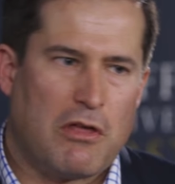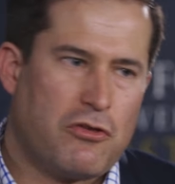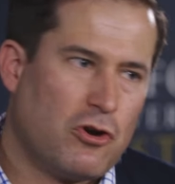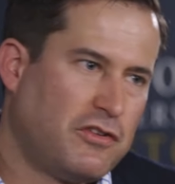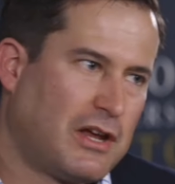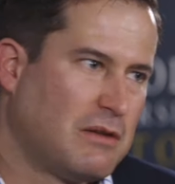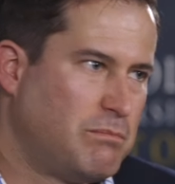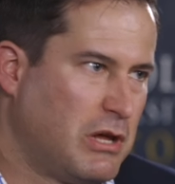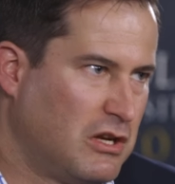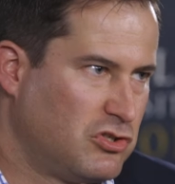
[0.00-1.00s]
My 30
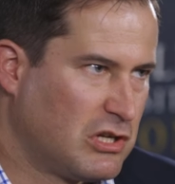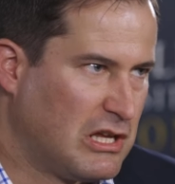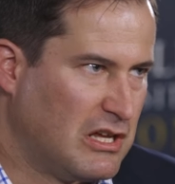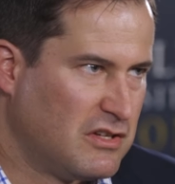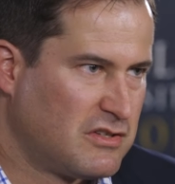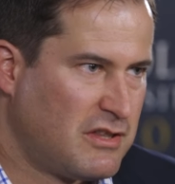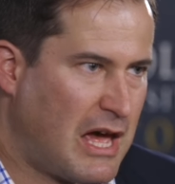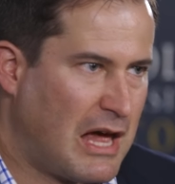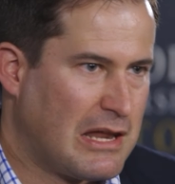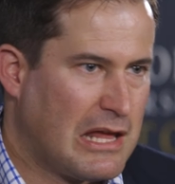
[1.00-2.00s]
second pitch is
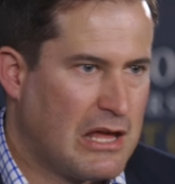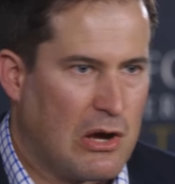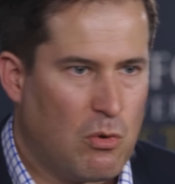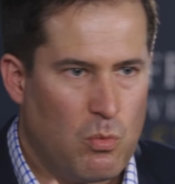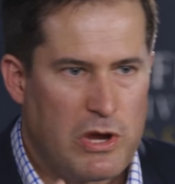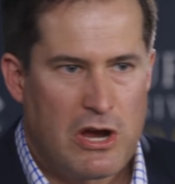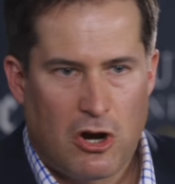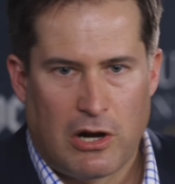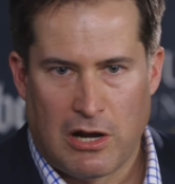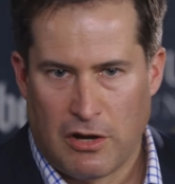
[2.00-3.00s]
that we
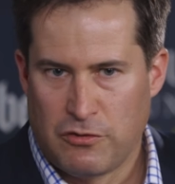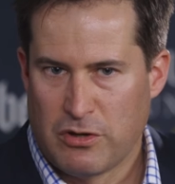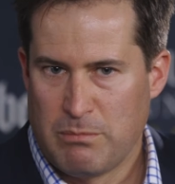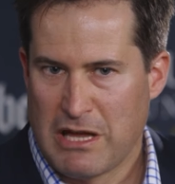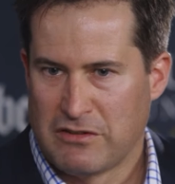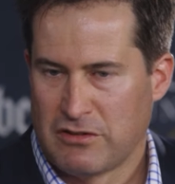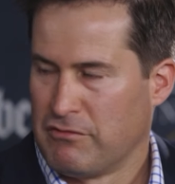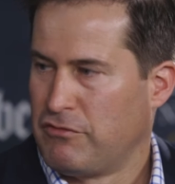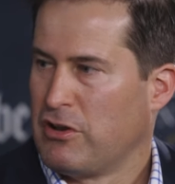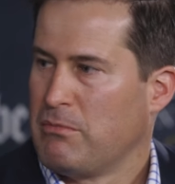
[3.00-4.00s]
are a country based
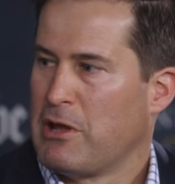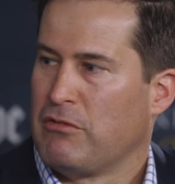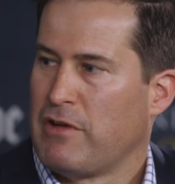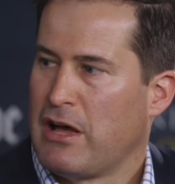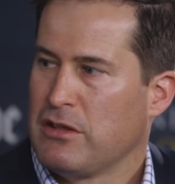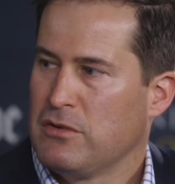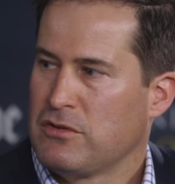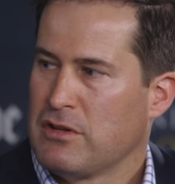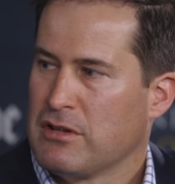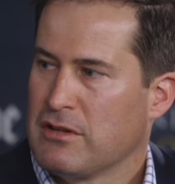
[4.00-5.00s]
on fundamental
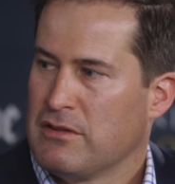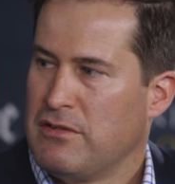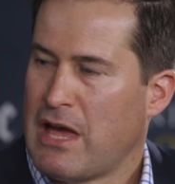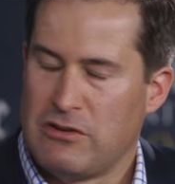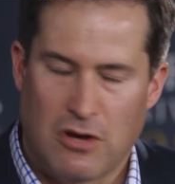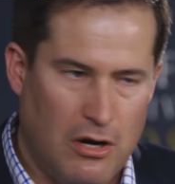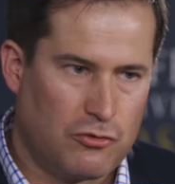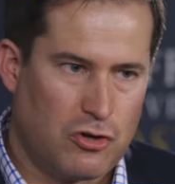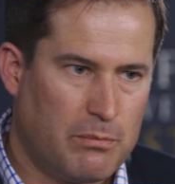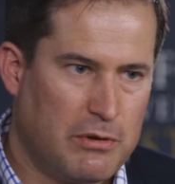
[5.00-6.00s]
values that
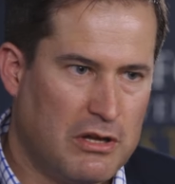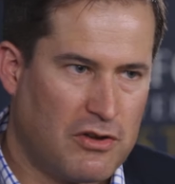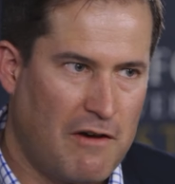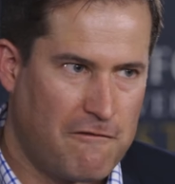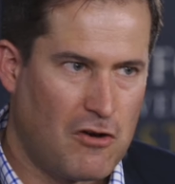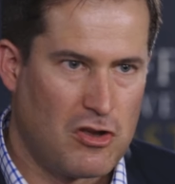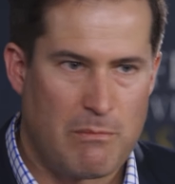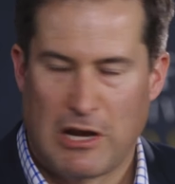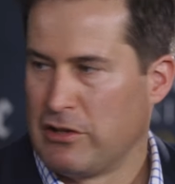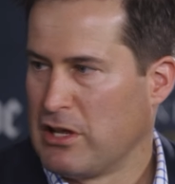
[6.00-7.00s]
Donald Trump is
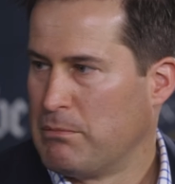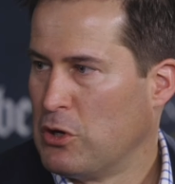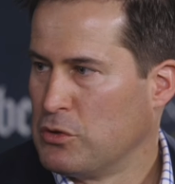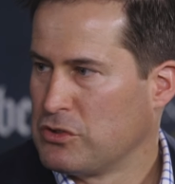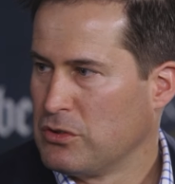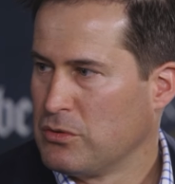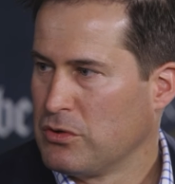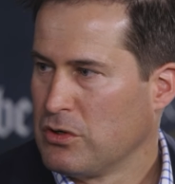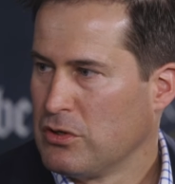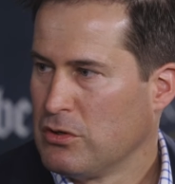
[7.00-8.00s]
fundamentally opposed to.
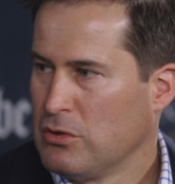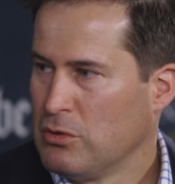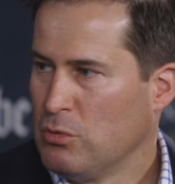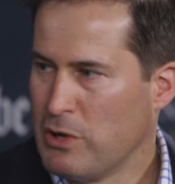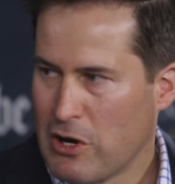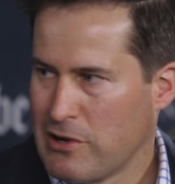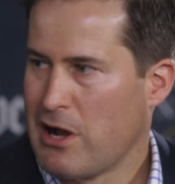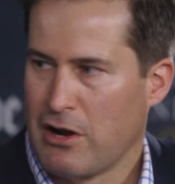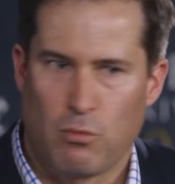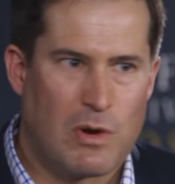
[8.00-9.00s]
We are
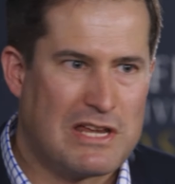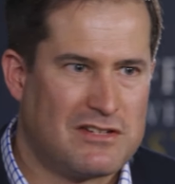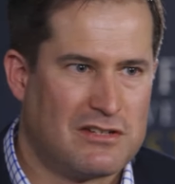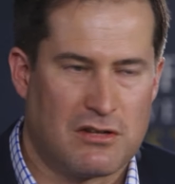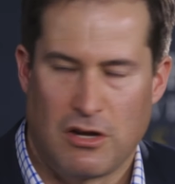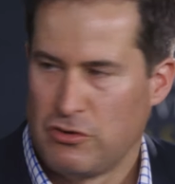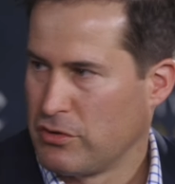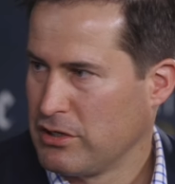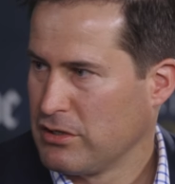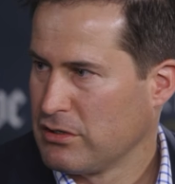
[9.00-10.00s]
not a racist
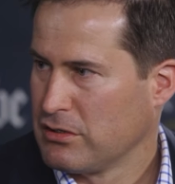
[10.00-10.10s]
country.